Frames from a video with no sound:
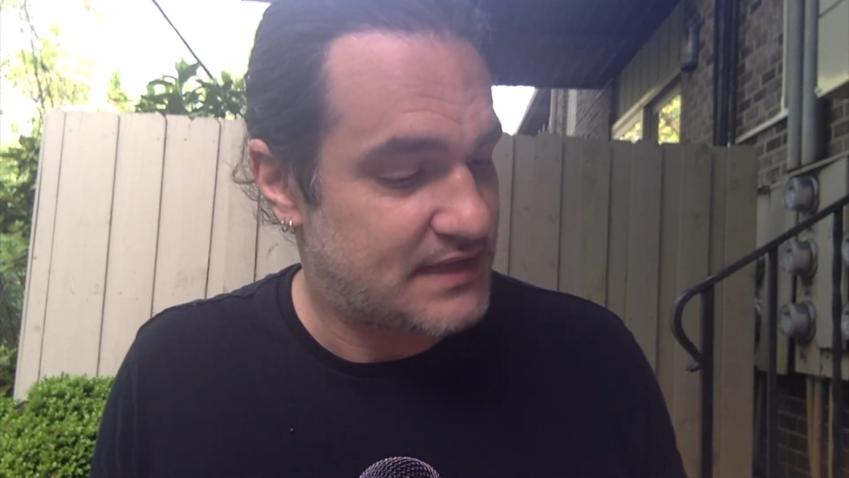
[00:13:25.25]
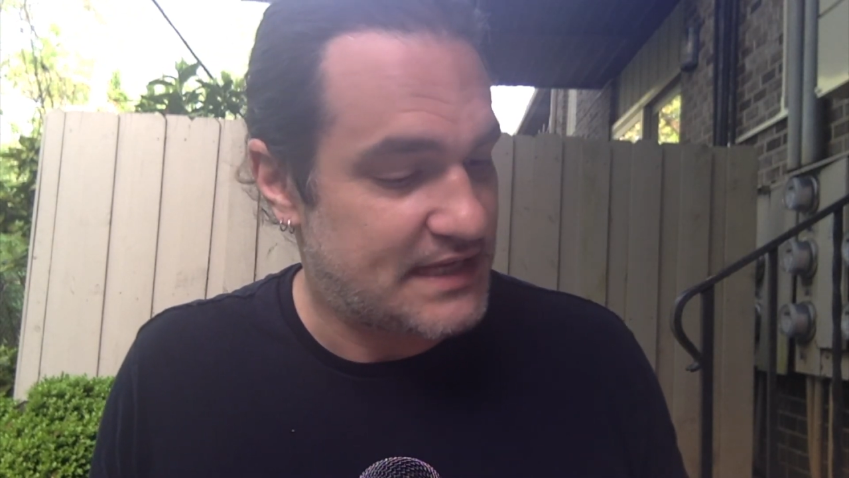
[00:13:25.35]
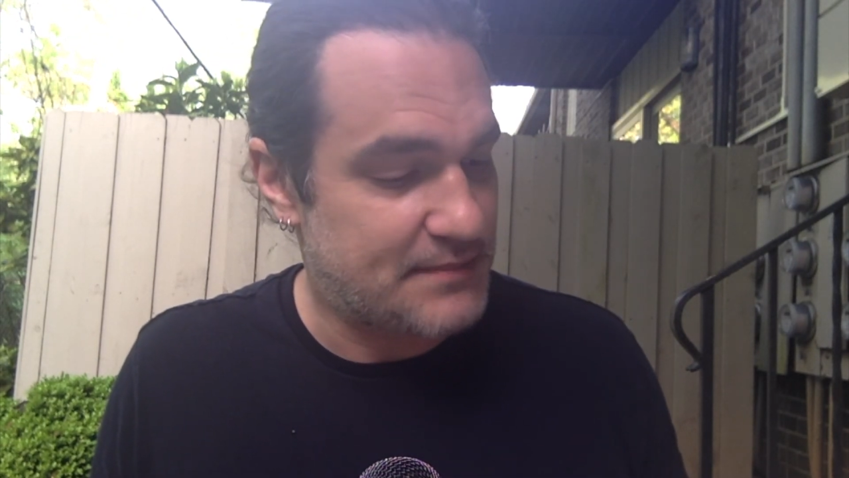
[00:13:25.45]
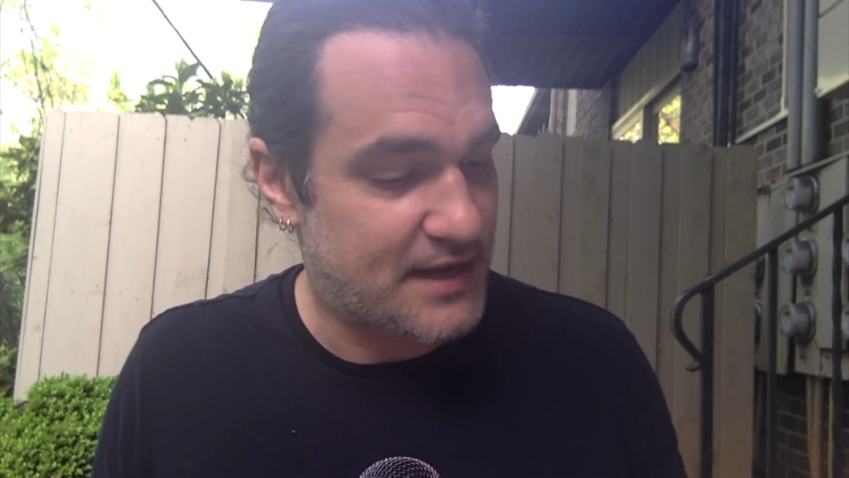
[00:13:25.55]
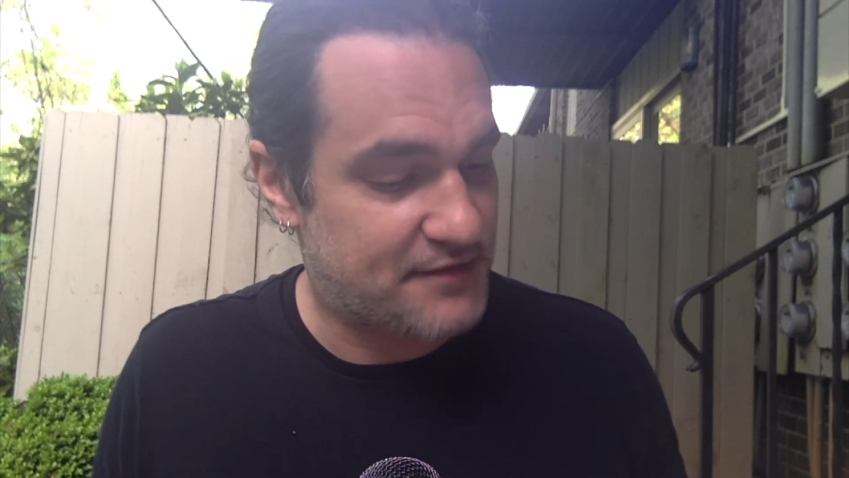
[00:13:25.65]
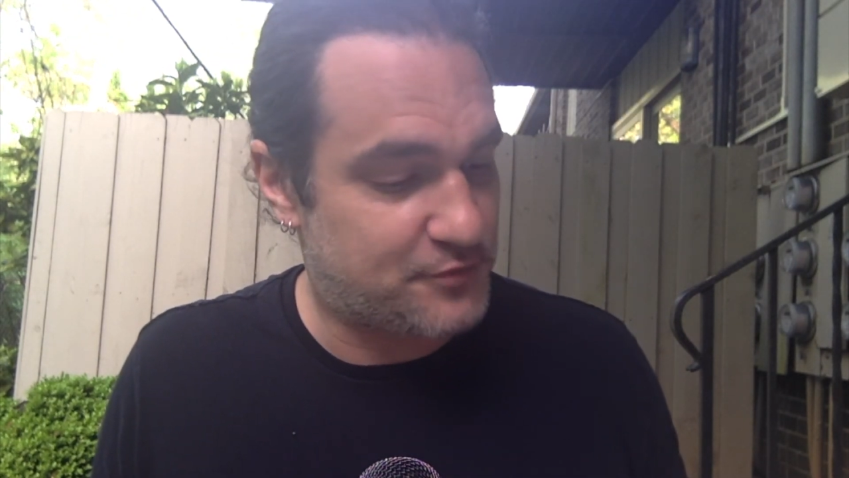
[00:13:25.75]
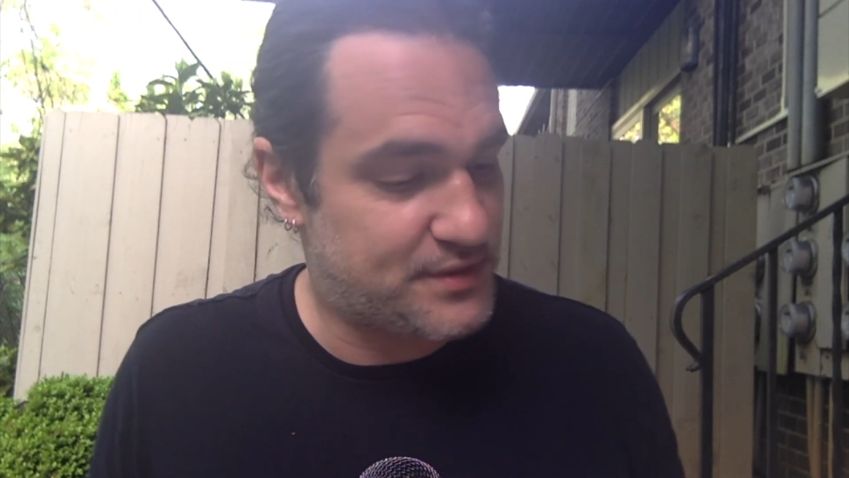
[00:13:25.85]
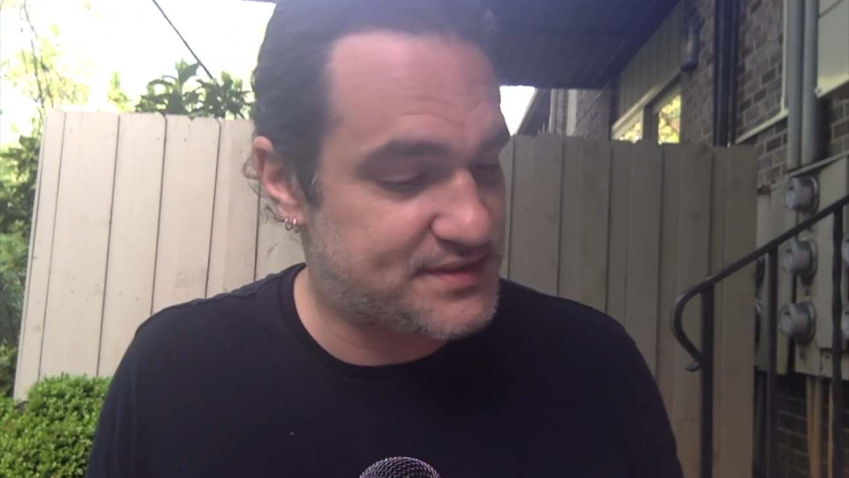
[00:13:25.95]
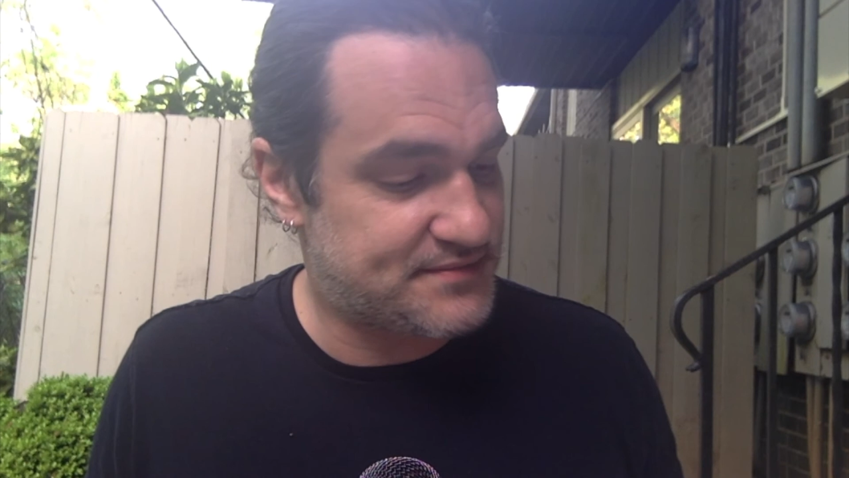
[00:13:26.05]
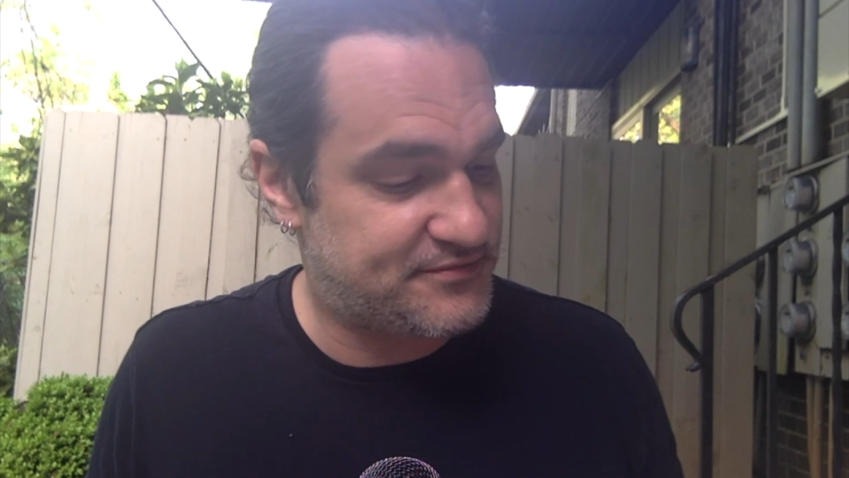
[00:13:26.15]
He might have
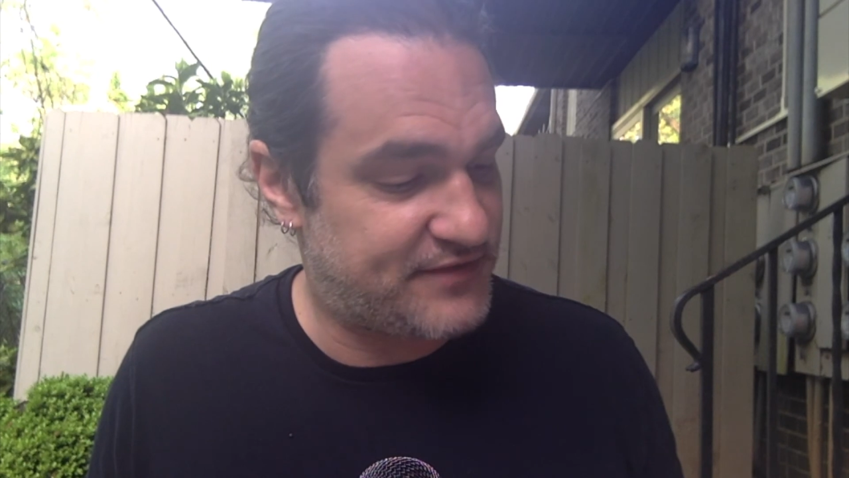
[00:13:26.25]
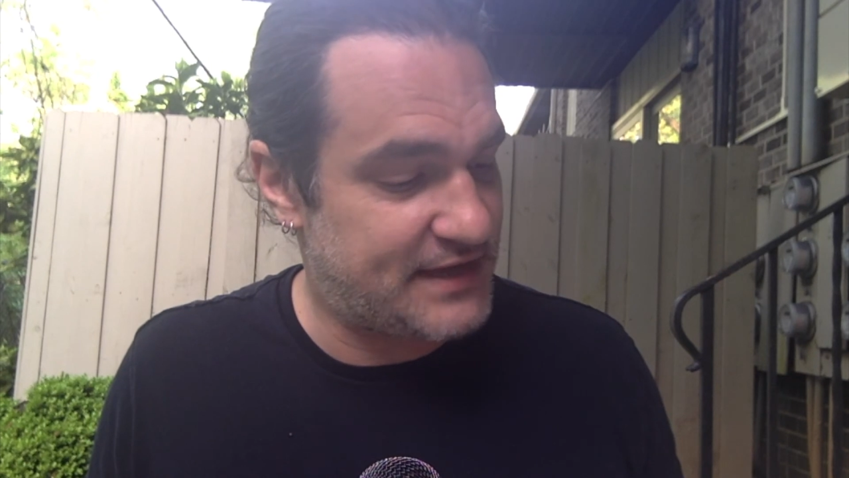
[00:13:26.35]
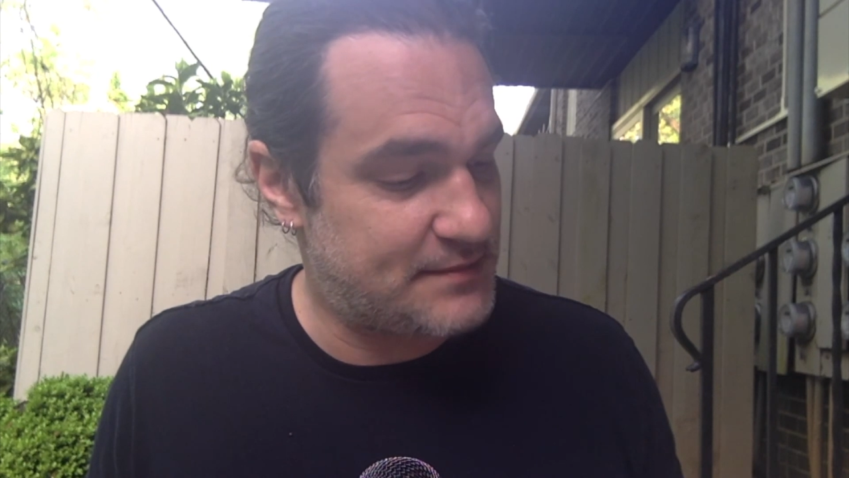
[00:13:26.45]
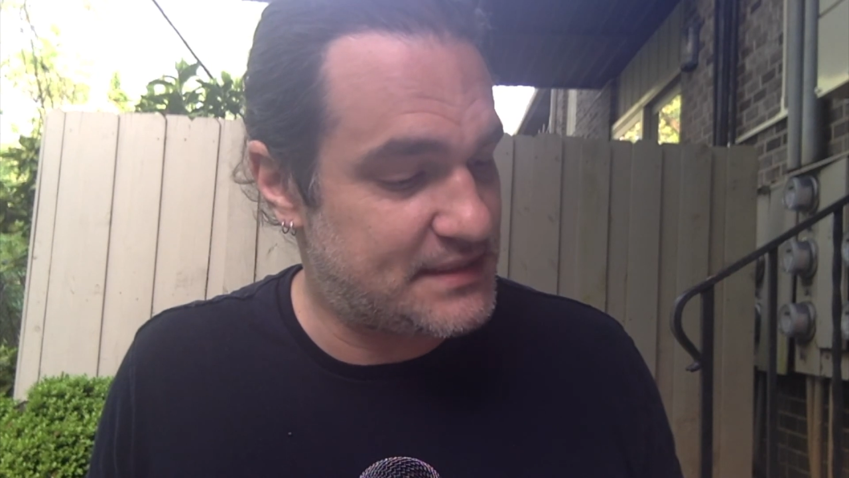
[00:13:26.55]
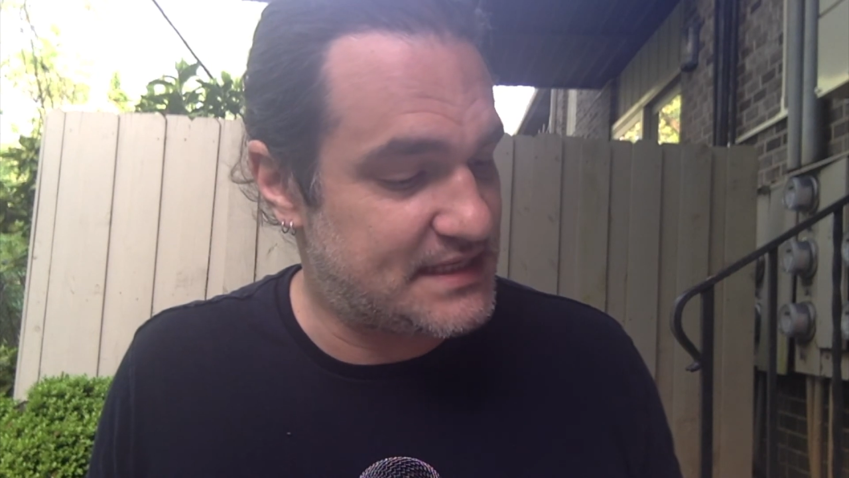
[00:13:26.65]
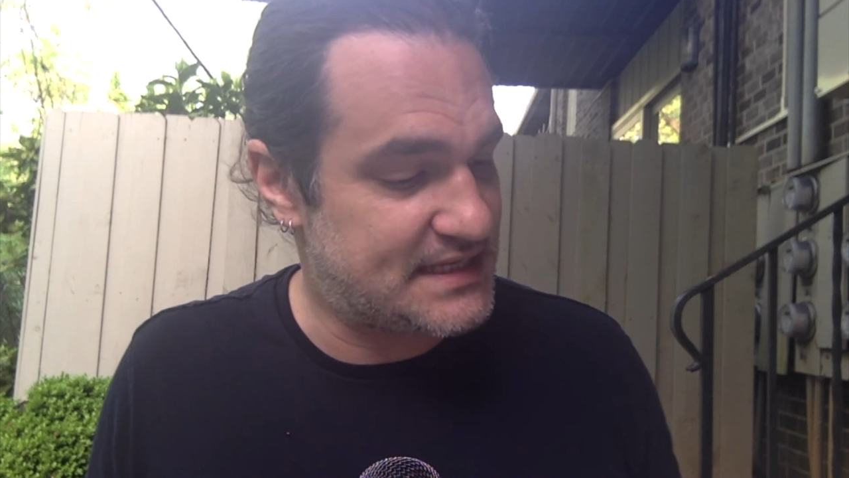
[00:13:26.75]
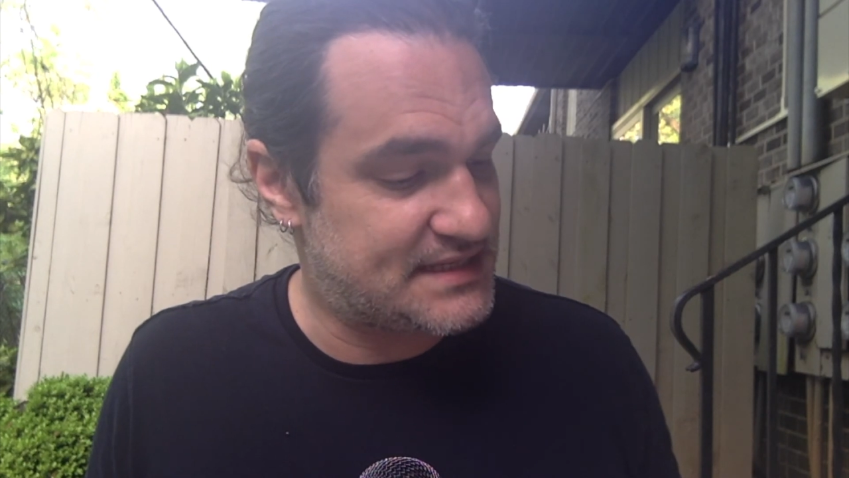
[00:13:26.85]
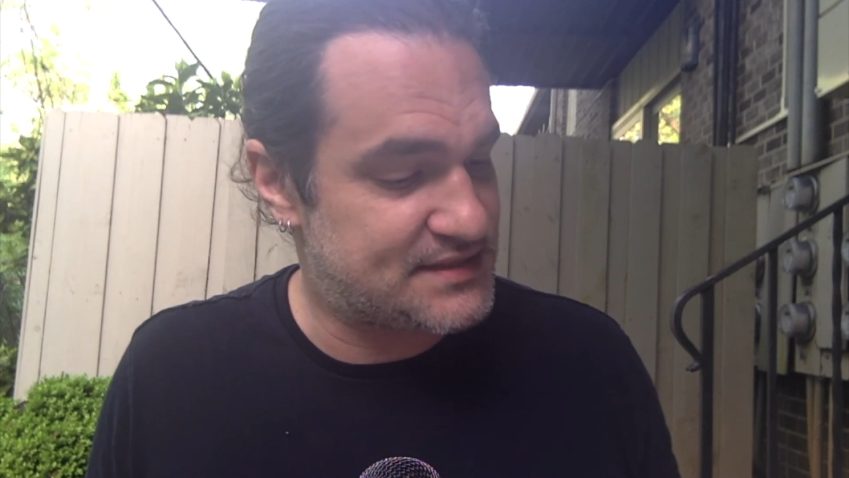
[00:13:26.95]
won some fame in the end,